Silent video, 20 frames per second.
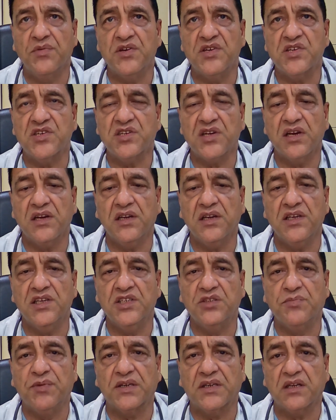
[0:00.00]
Prevention
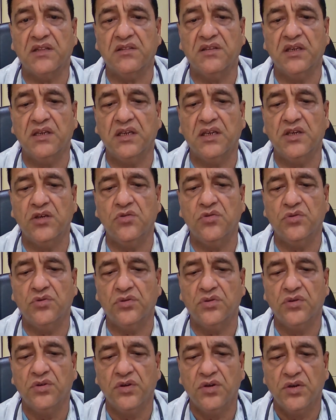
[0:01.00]
is better than
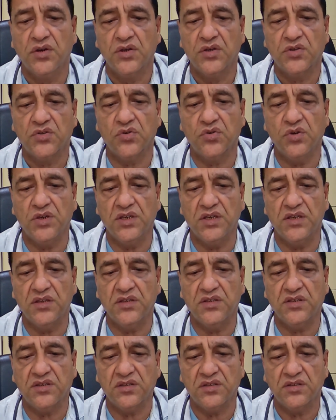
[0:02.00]
cure, so it
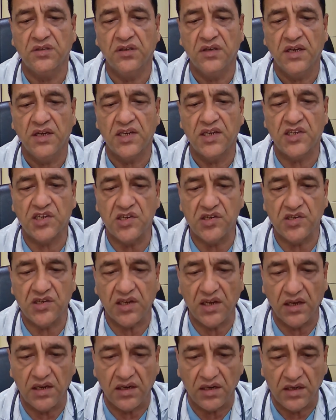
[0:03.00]
is
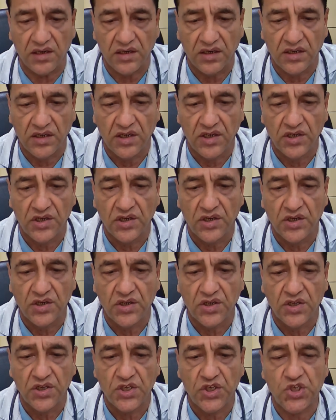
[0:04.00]
essential
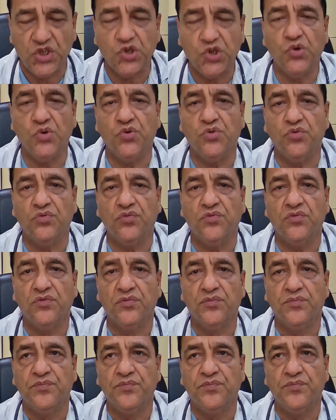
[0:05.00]
to